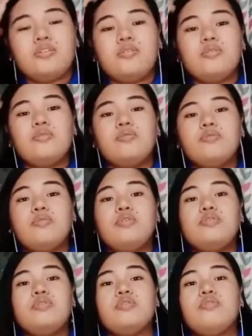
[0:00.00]
So,
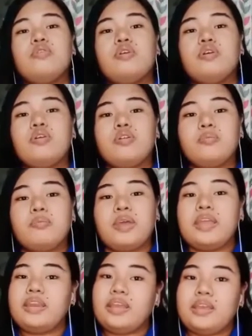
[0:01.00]
first of all,
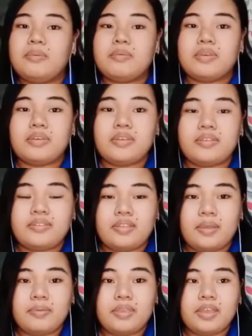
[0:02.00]
my name is
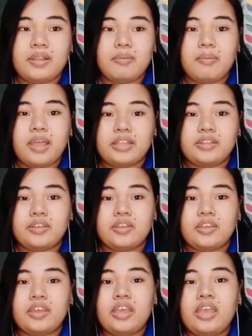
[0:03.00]
Zabdiel
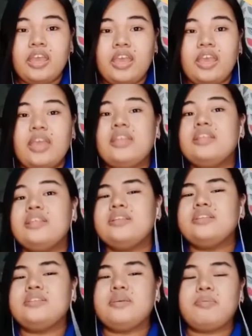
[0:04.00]
Batoy, and
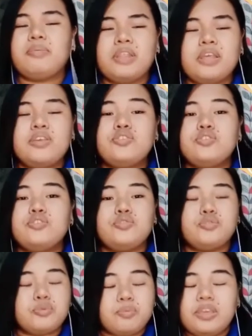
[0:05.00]
it's a pleasure
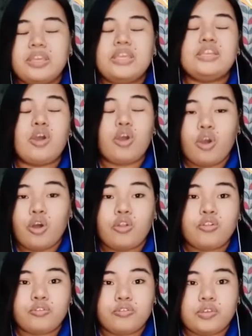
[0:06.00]
to meet
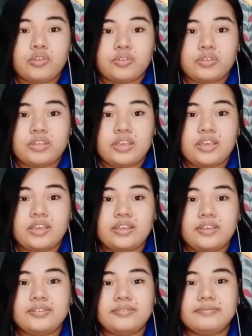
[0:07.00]
all of you
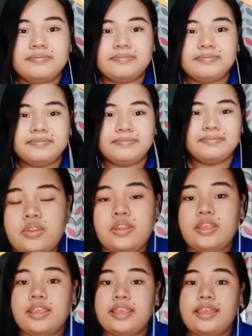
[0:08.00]
today.
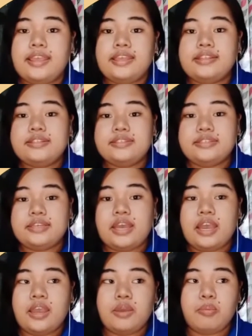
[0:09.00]
And
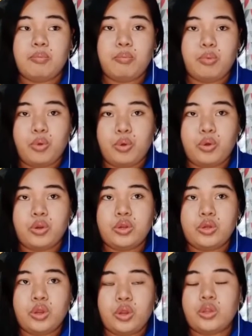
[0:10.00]
I'm
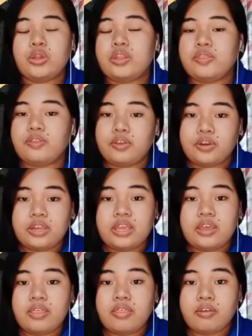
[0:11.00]
born on the
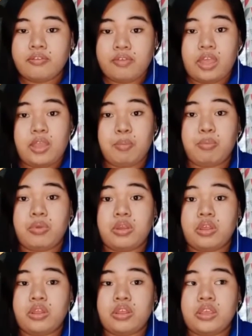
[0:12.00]
30th of
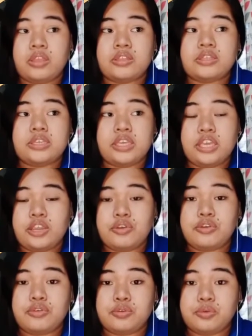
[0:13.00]
April in the
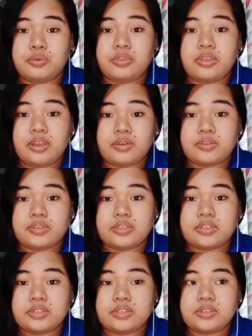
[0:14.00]
year
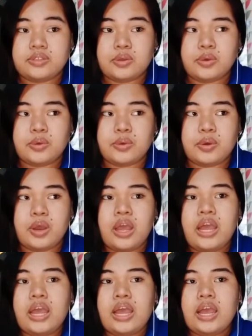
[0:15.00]
2000, so
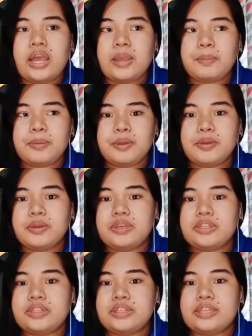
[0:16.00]
I'm
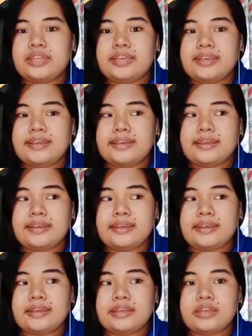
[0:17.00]
currently
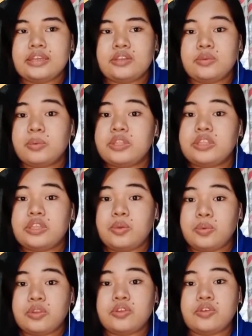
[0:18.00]

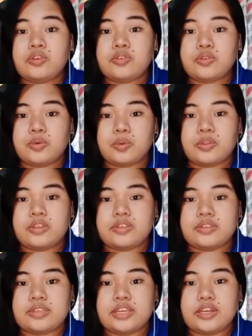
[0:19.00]
21 years old
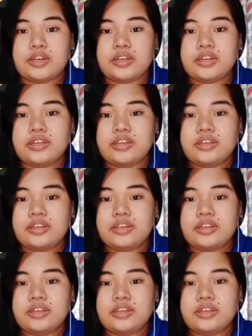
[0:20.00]
this year.